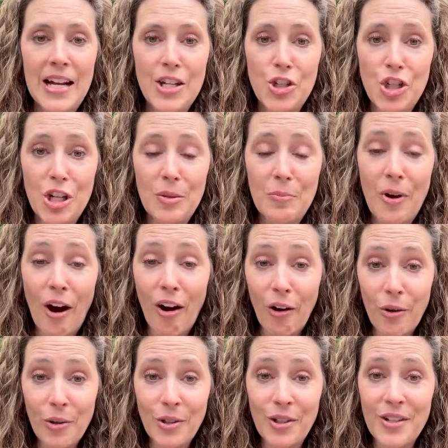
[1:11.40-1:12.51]
Jim, our
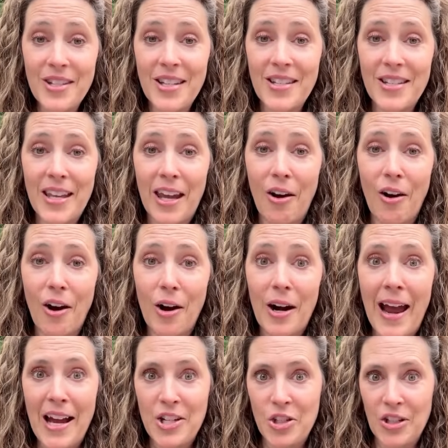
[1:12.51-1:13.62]
owner, says they are
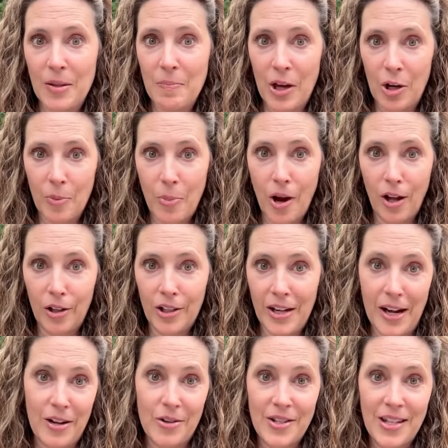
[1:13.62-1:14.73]
actually better
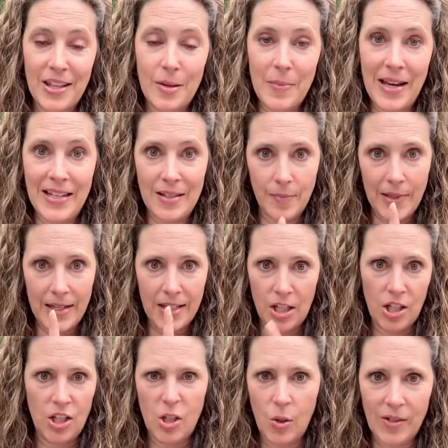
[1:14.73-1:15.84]
pollinators than the mason bees.
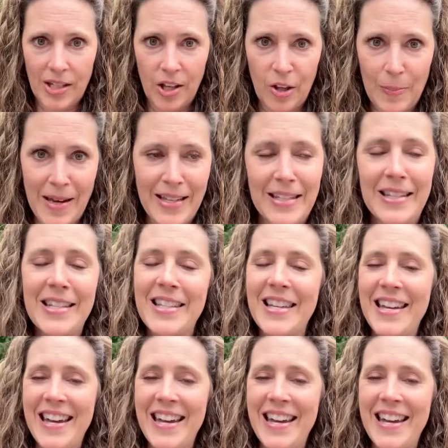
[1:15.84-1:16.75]
Don't tell the masons.